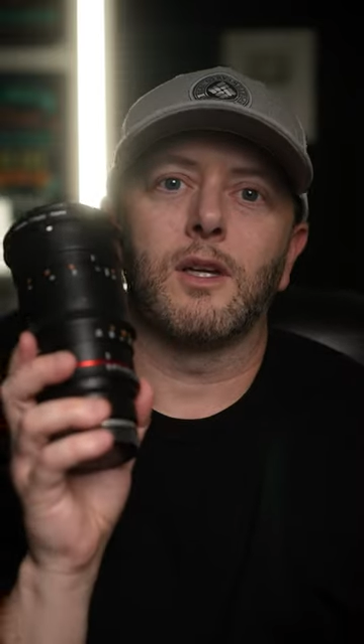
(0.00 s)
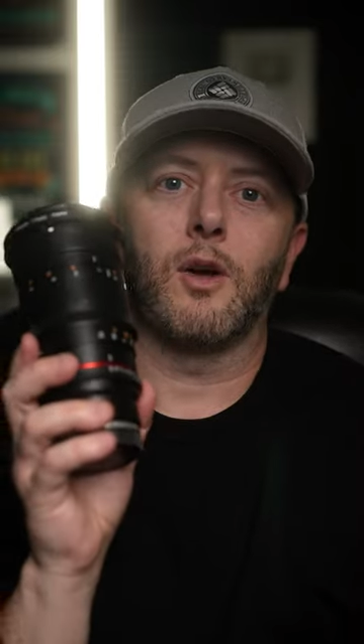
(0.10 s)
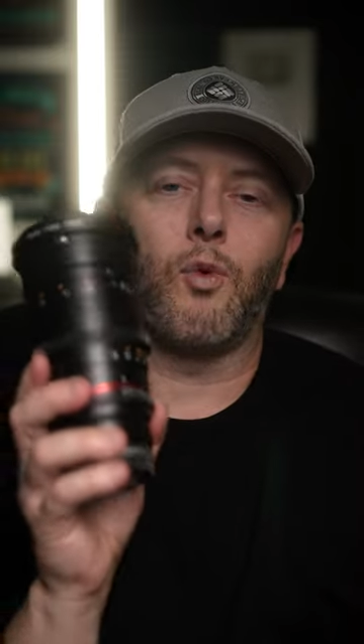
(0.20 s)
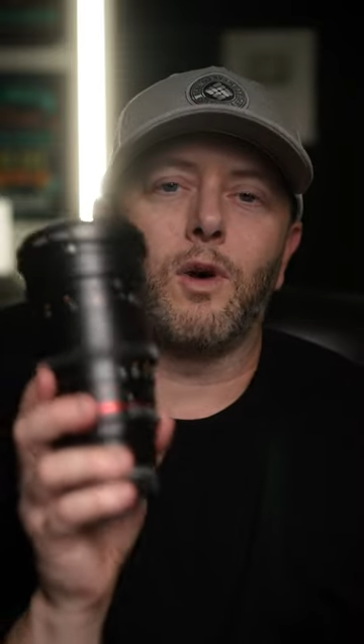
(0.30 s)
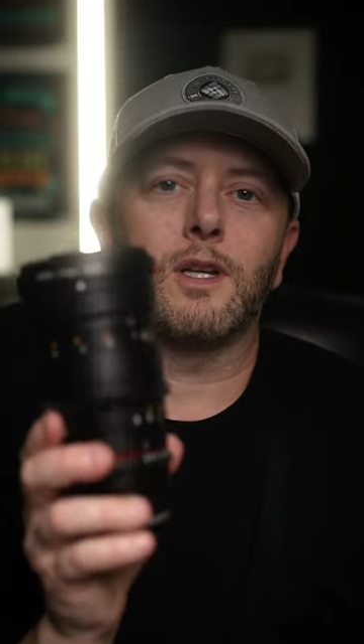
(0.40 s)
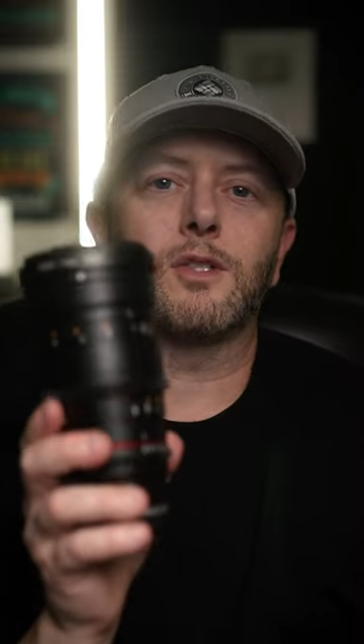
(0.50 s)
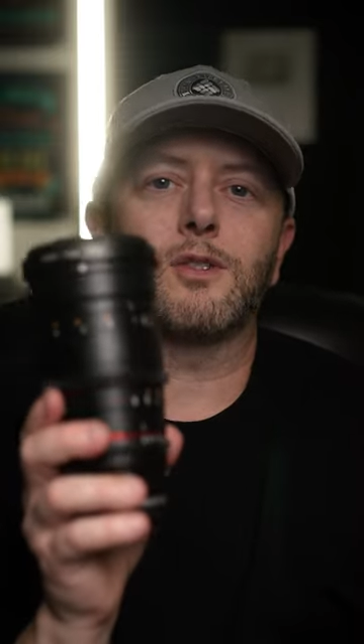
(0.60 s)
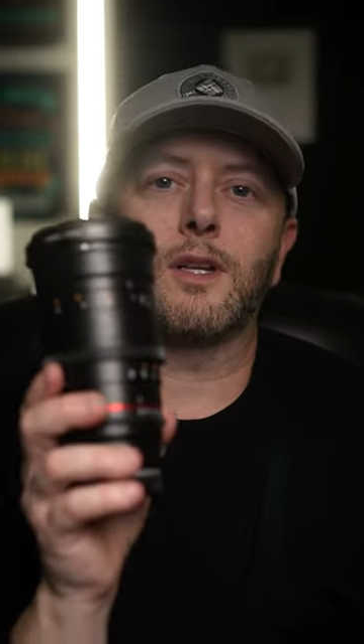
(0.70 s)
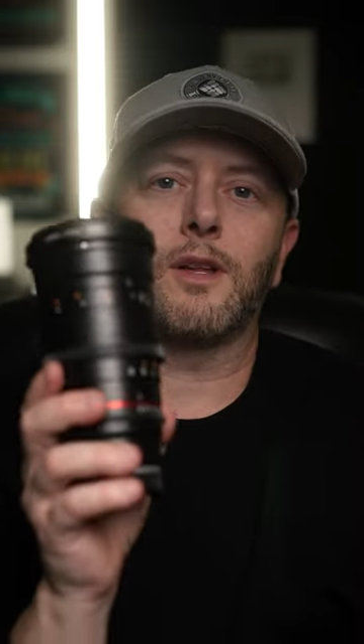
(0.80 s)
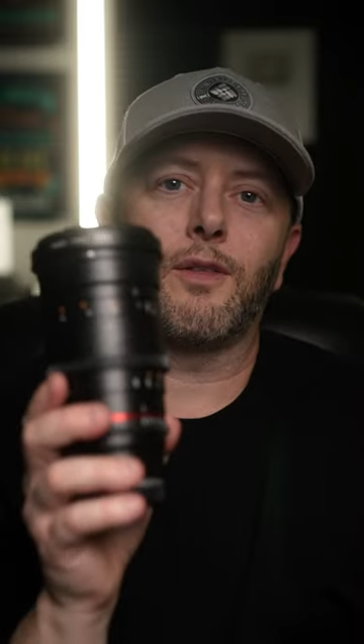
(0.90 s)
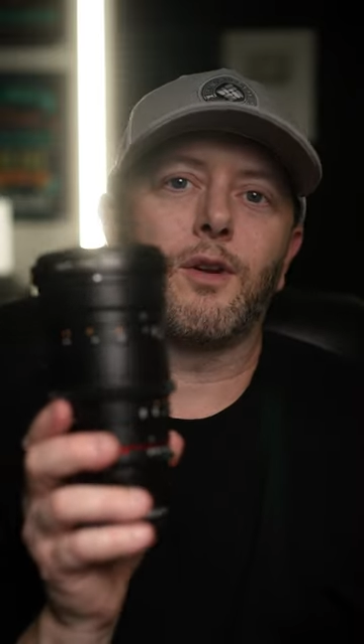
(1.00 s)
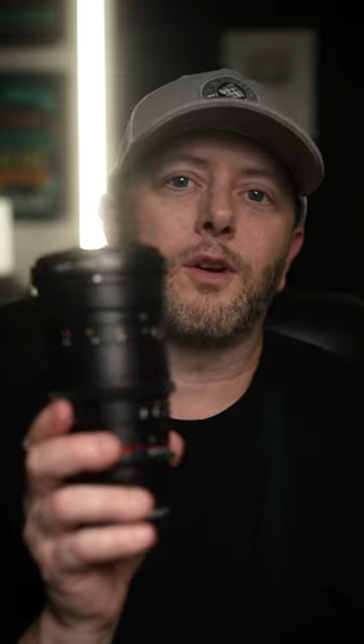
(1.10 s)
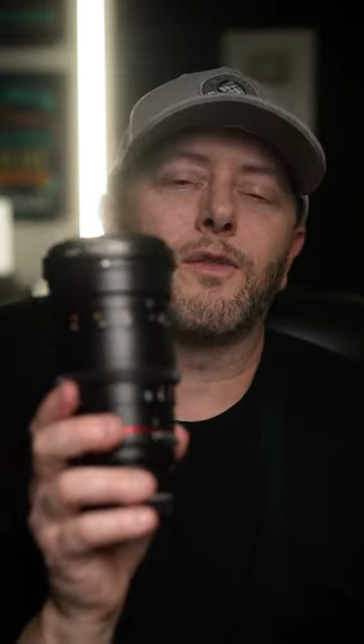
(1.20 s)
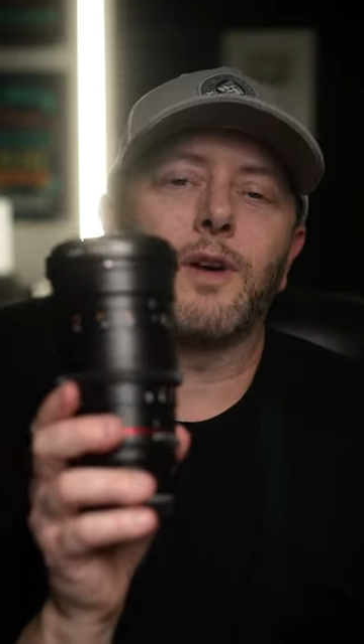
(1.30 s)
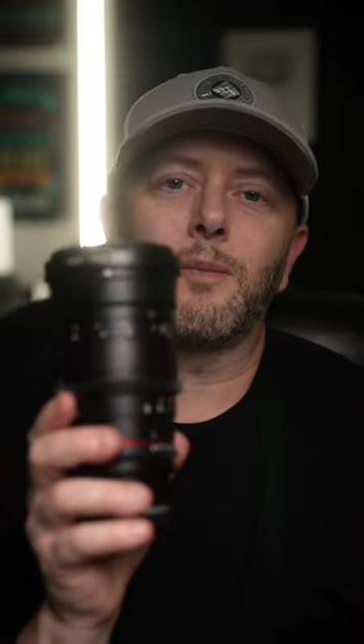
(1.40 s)

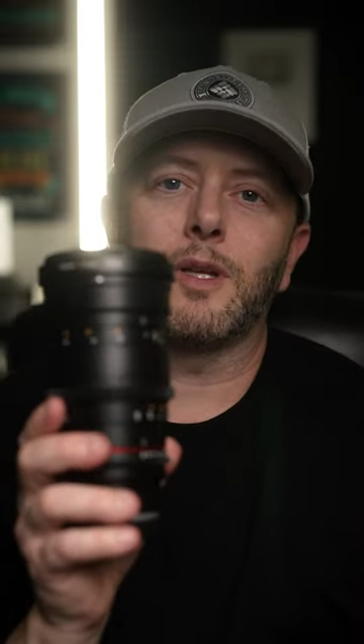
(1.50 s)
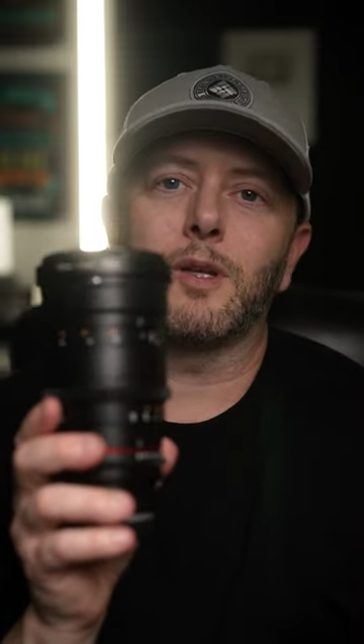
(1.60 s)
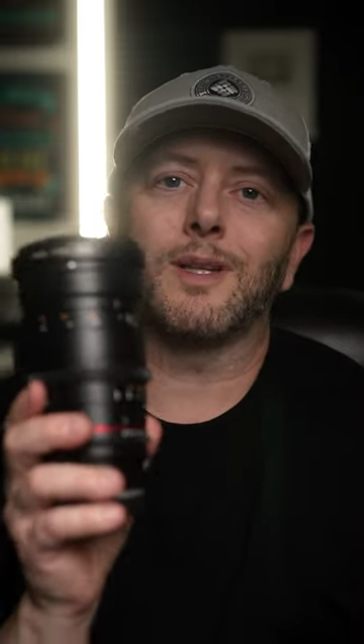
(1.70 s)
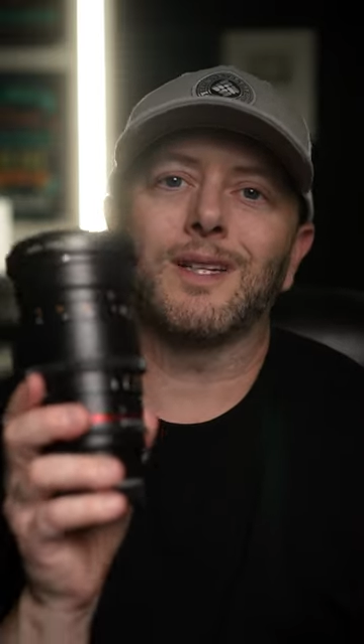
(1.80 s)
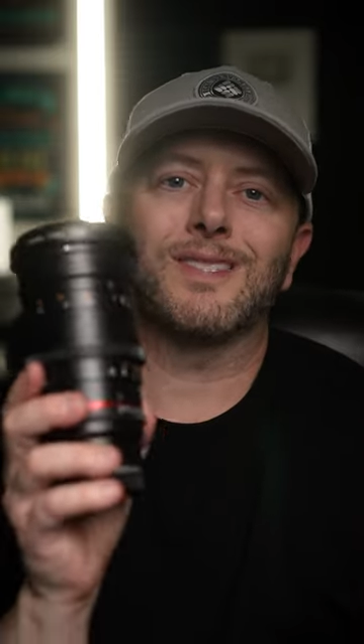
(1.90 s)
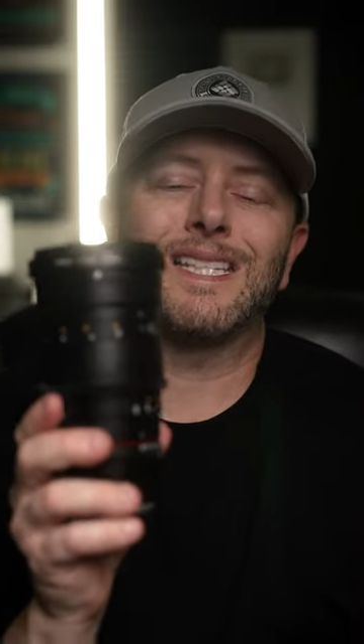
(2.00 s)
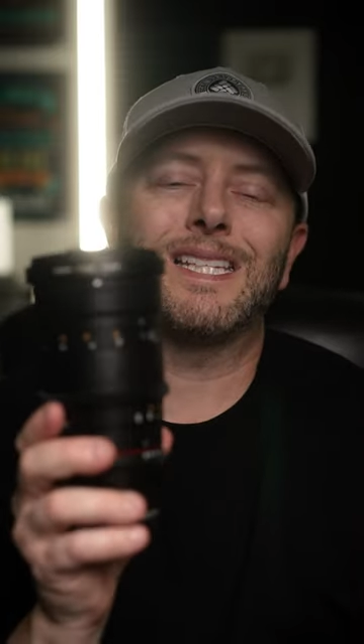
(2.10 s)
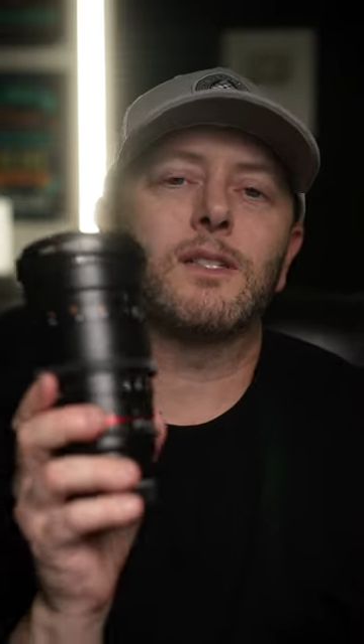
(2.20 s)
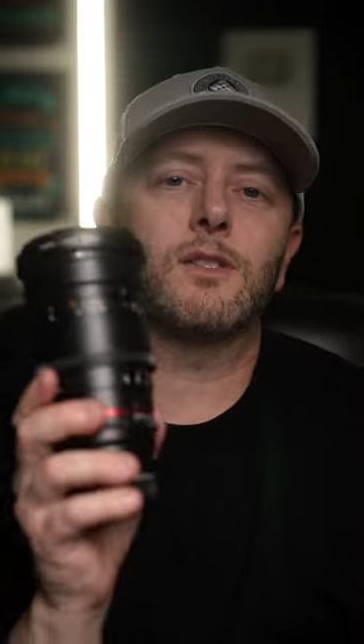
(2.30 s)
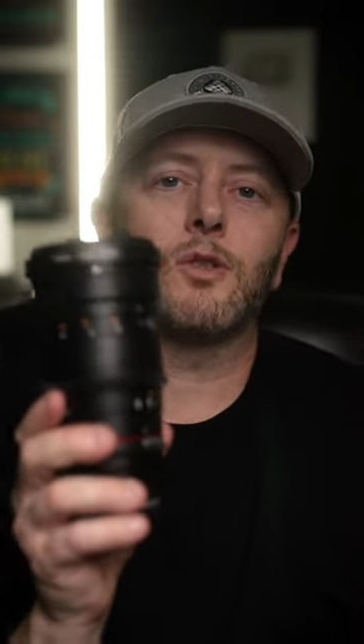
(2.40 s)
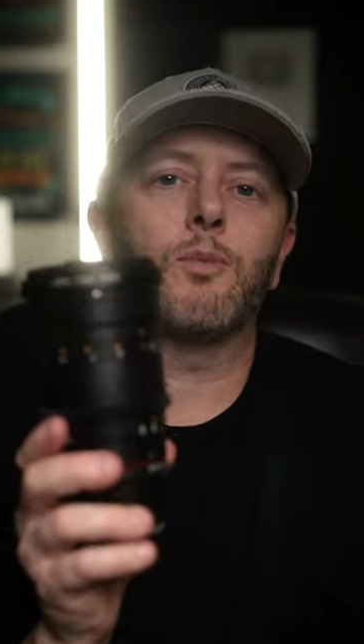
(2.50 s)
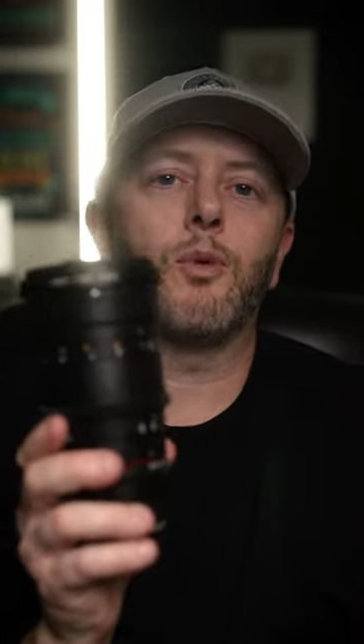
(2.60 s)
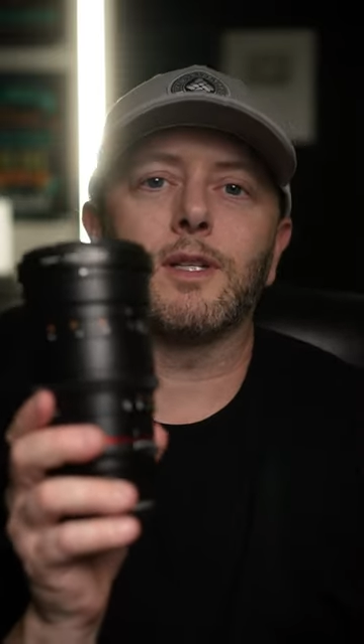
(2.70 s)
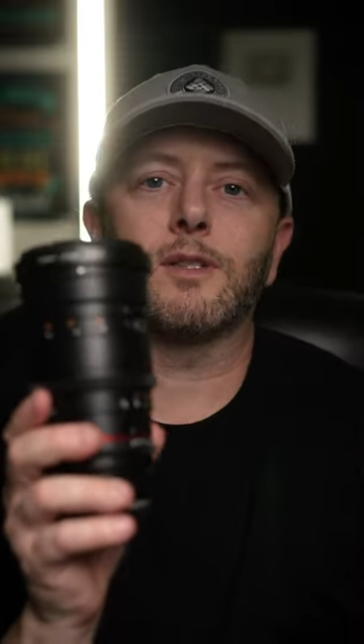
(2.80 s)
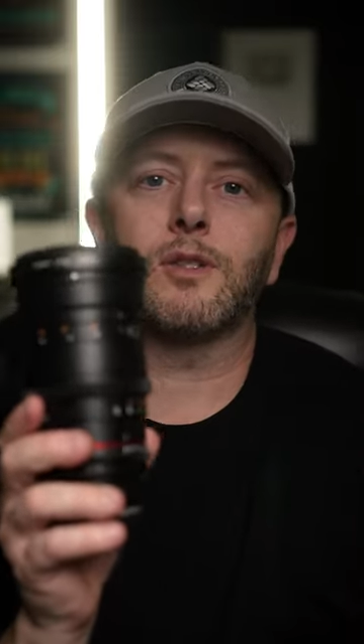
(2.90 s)
135mm
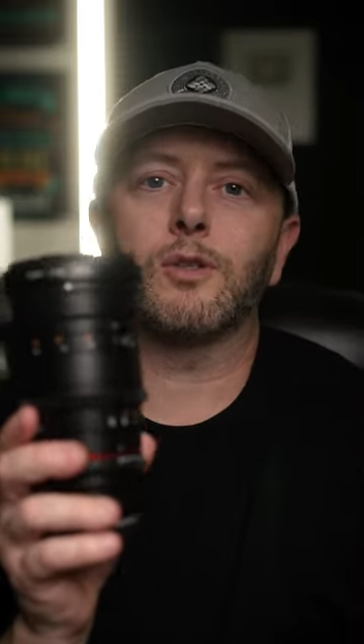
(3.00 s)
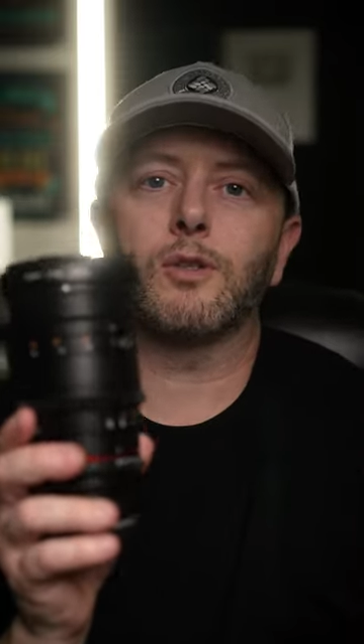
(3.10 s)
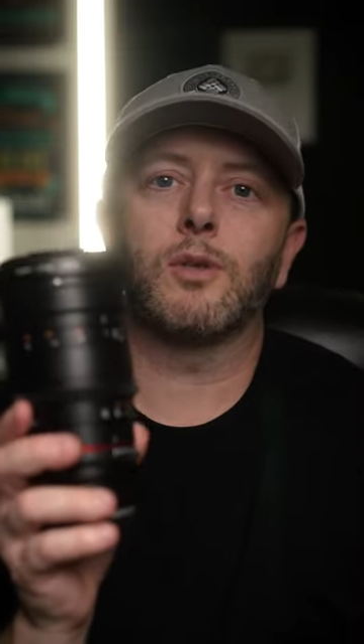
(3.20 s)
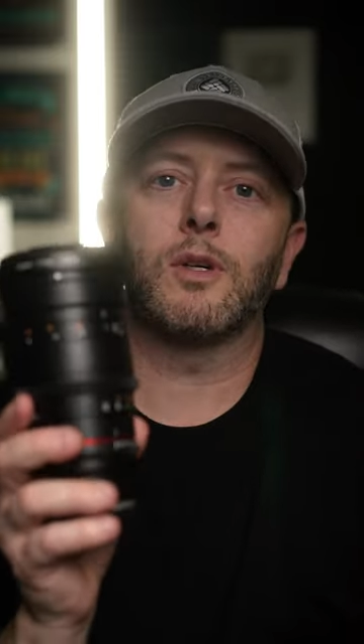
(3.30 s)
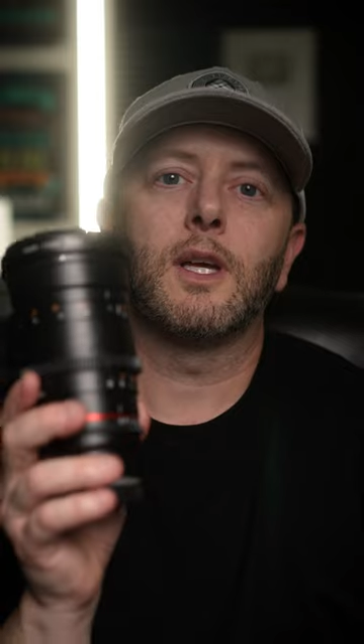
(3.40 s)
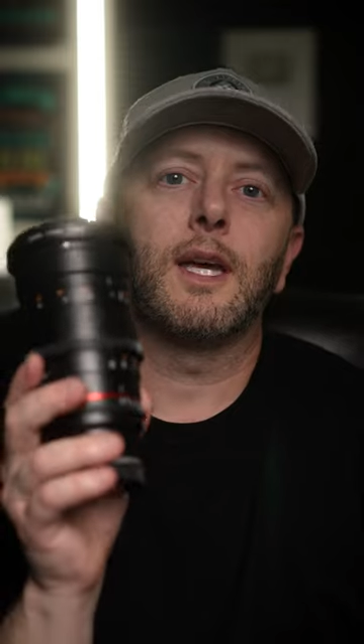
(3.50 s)
T2.2.